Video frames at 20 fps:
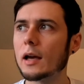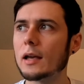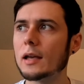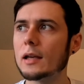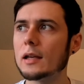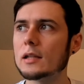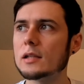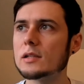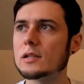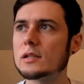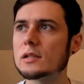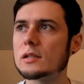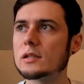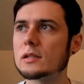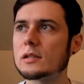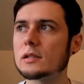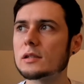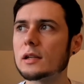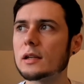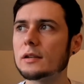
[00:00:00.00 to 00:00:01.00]

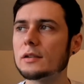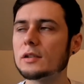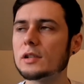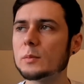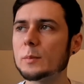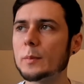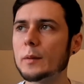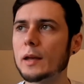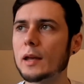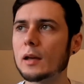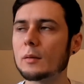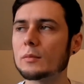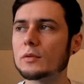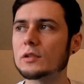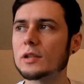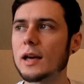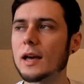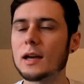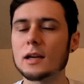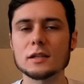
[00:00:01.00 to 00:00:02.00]
is just being able
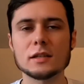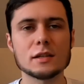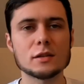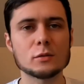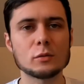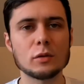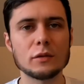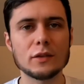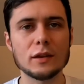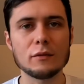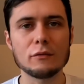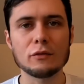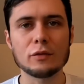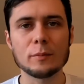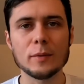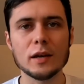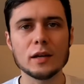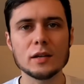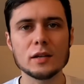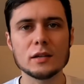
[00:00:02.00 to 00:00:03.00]
to access all of the
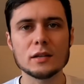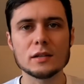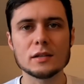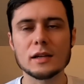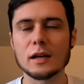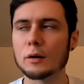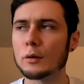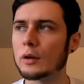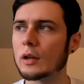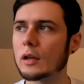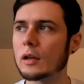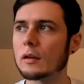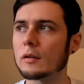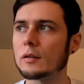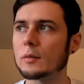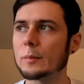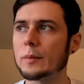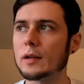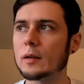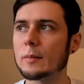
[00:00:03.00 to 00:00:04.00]
information that's out there
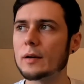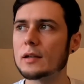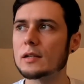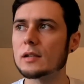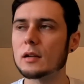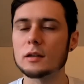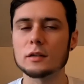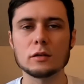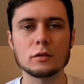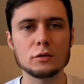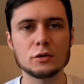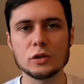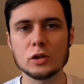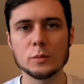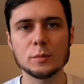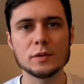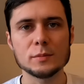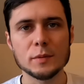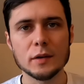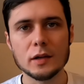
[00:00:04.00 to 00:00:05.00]
has been amazing. Like
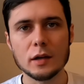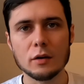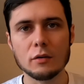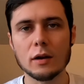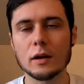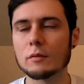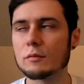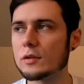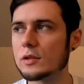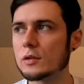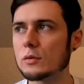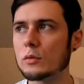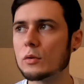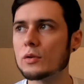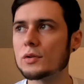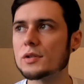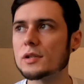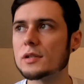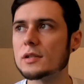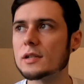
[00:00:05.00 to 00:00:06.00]
YouTube has been a great
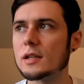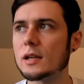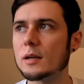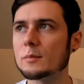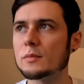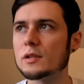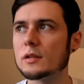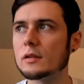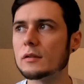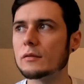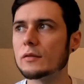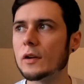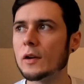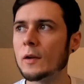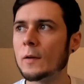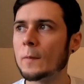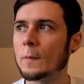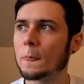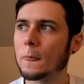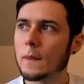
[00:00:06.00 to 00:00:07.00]
resource in terms of
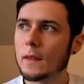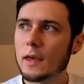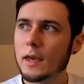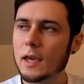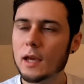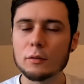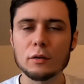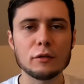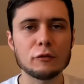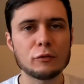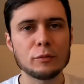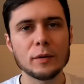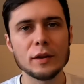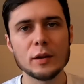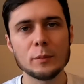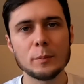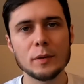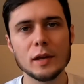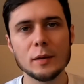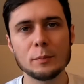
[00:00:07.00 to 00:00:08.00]
hearing from
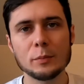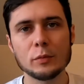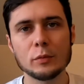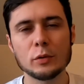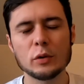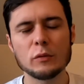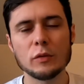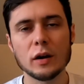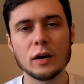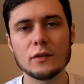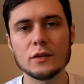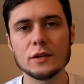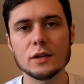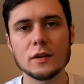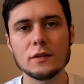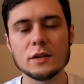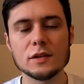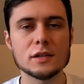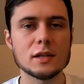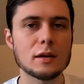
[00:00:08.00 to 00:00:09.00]
other people who've either
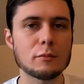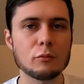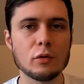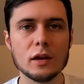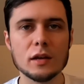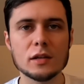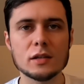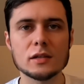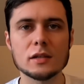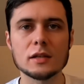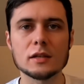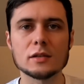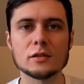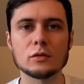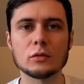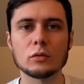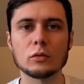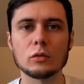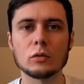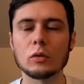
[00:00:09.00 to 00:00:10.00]
done the same races
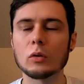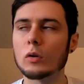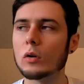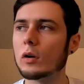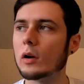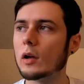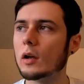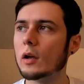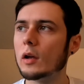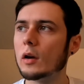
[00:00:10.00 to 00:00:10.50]
or